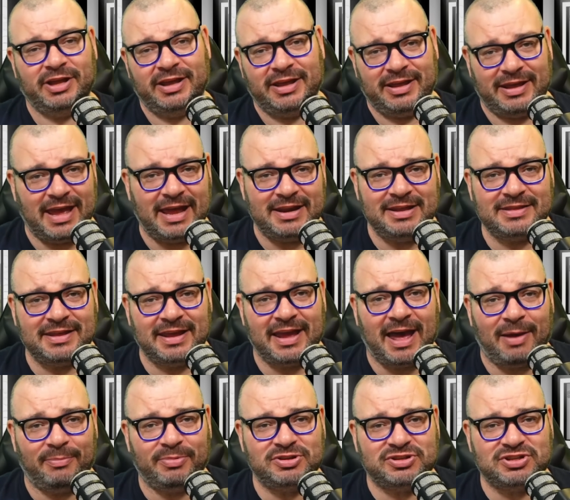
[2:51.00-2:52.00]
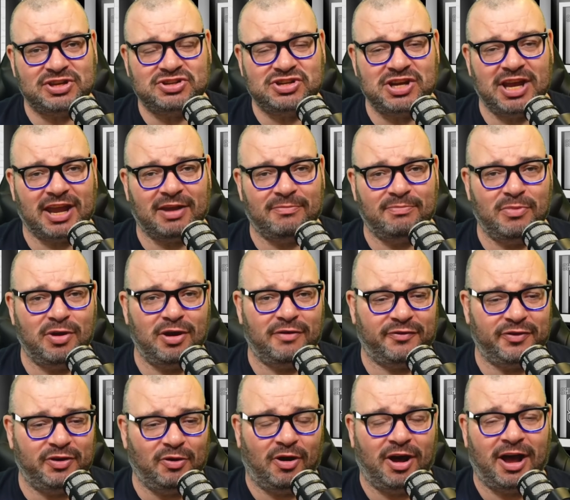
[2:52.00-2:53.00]
anything happens to Jacob
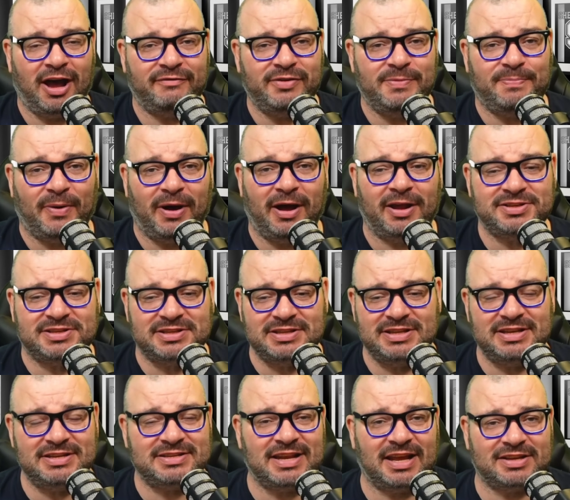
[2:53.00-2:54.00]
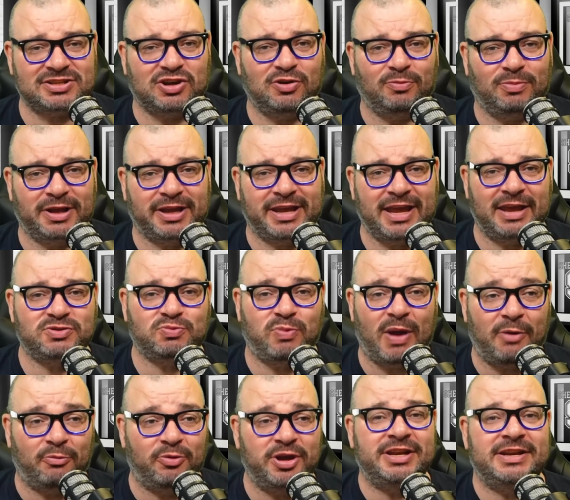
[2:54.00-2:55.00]
Murphy or Harvey Barnes in these last couple of games where
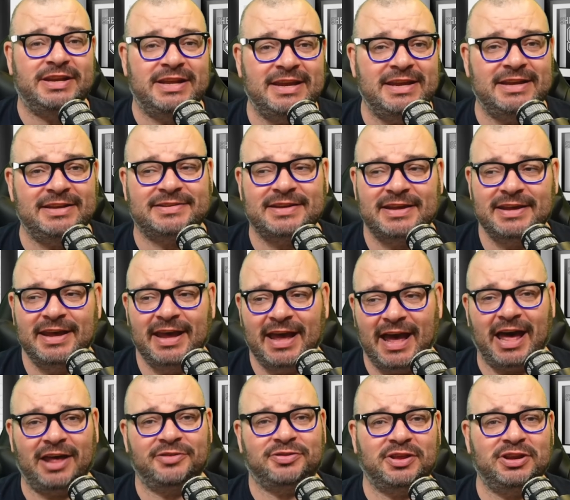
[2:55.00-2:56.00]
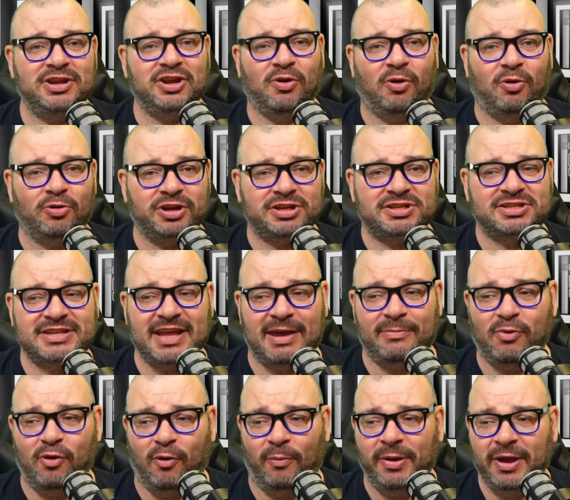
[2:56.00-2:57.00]
we need Anthony Gordon to step
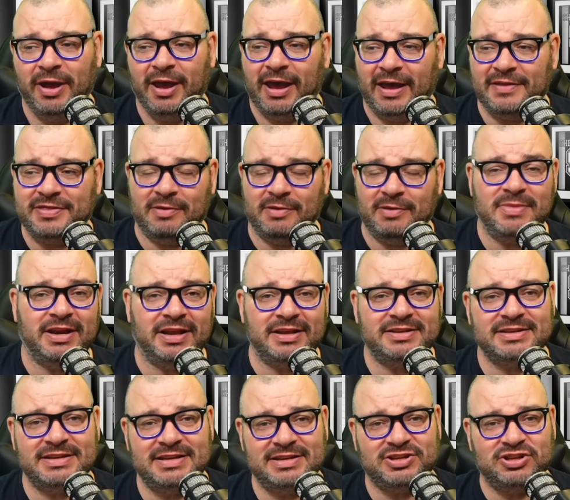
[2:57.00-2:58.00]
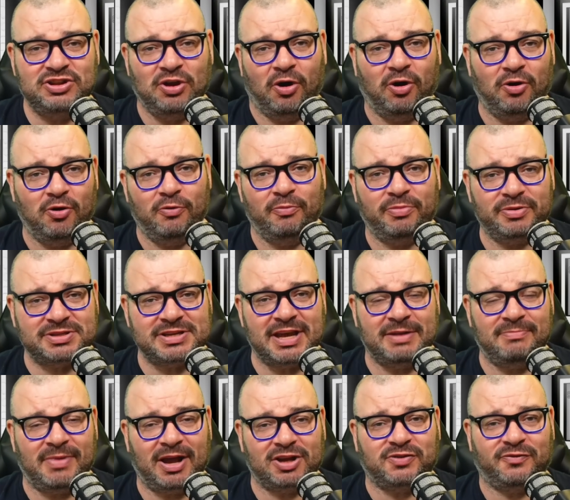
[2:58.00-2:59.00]
up, at the minute, he's not 100%
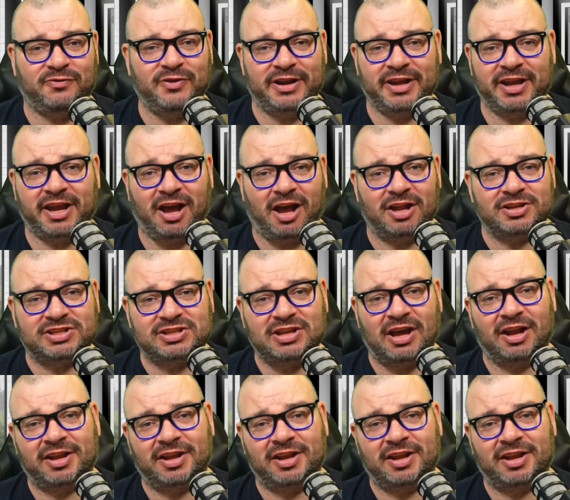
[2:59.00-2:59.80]
match fit and can't start